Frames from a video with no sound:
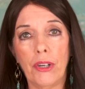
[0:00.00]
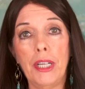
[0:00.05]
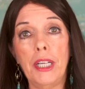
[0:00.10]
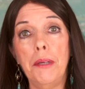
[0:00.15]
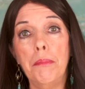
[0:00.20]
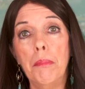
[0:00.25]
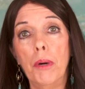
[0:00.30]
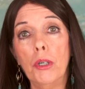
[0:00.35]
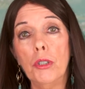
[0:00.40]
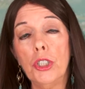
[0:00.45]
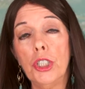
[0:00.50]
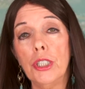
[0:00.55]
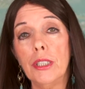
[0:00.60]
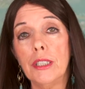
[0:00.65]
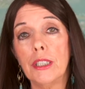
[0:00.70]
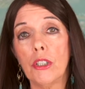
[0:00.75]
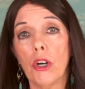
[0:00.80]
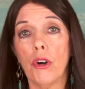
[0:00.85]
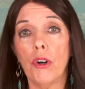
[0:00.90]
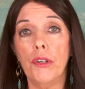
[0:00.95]

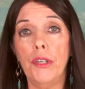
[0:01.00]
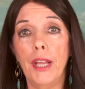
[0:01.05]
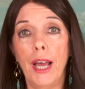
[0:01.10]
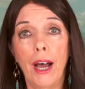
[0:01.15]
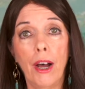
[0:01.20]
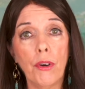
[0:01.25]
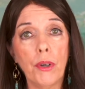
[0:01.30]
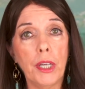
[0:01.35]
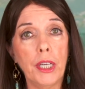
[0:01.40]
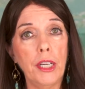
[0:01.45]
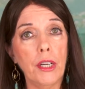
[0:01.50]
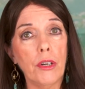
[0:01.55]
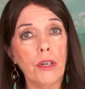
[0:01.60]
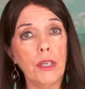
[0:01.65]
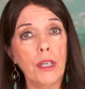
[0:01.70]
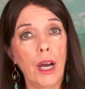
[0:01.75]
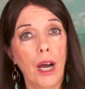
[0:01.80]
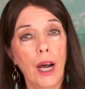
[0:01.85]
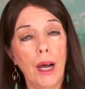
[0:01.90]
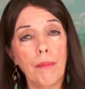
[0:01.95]
emotions are now
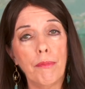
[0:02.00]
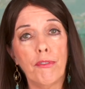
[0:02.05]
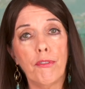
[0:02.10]
geared up